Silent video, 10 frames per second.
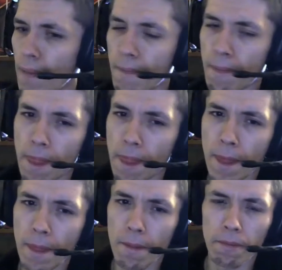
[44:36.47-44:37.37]
um,
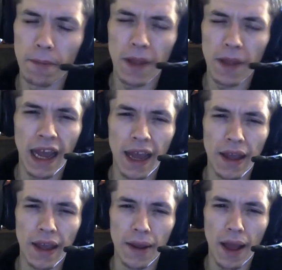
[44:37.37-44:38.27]

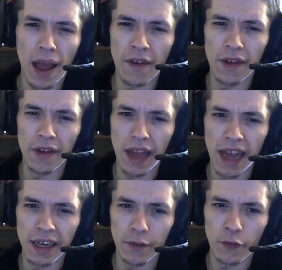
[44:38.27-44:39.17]
I
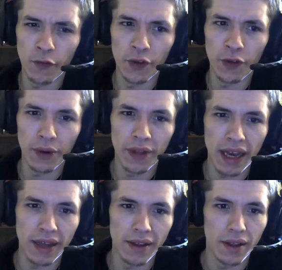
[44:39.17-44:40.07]
didn't feel
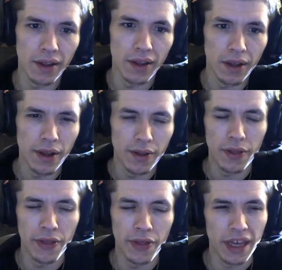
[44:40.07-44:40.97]
that
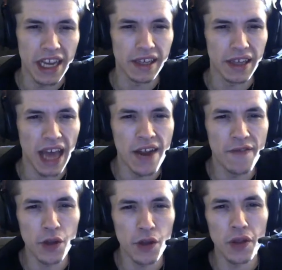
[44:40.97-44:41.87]

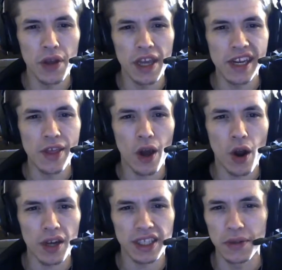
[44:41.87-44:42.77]
any of the
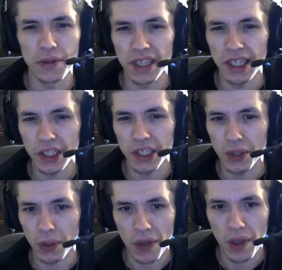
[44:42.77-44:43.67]
arcs outdid each other.
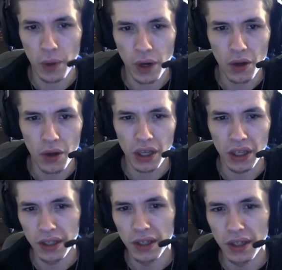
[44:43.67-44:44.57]
While they were all
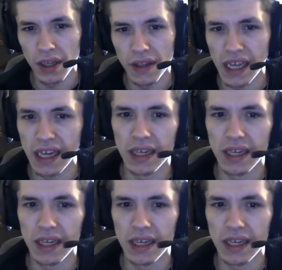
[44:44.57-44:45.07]
good, They didn't